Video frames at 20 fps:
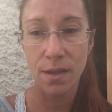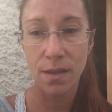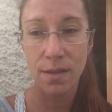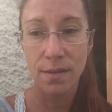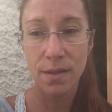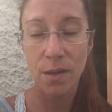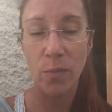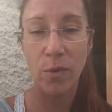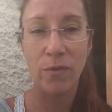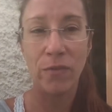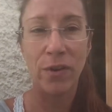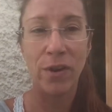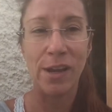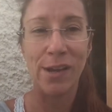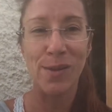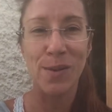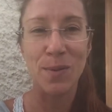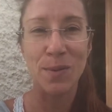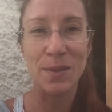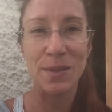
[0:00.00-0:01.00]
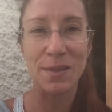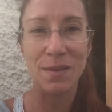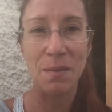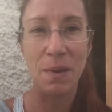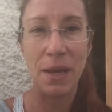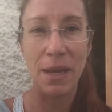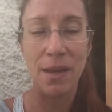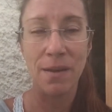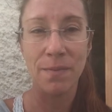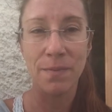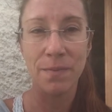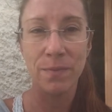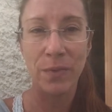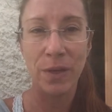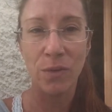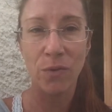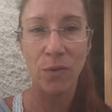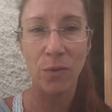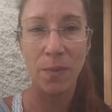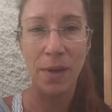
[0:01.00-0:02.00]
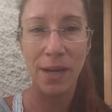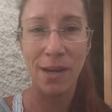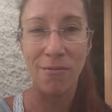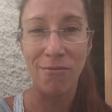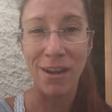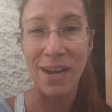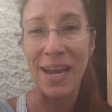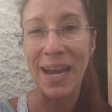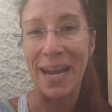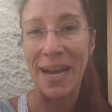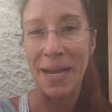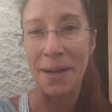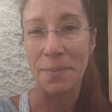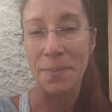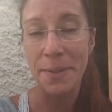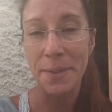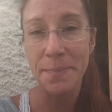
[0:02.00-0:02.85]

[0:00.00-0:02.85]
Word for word: Someone very close to me went through many rehab